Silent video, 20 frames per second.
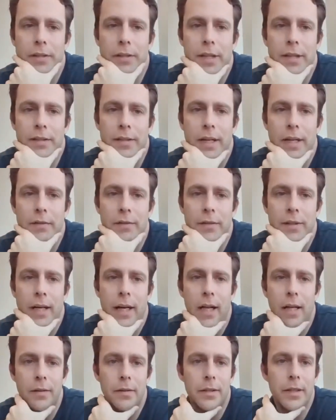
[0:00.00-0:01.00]
Stay safe,
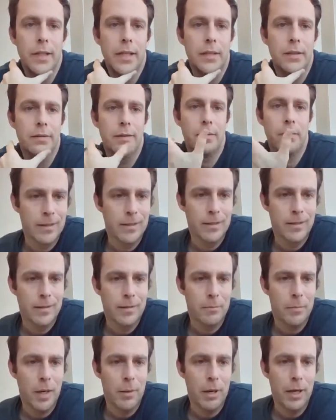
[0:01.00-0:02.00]
stay healthy, and
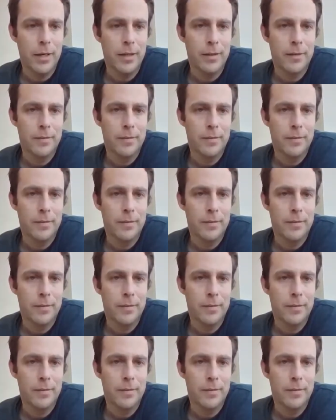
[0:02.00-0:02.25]
bye-bye.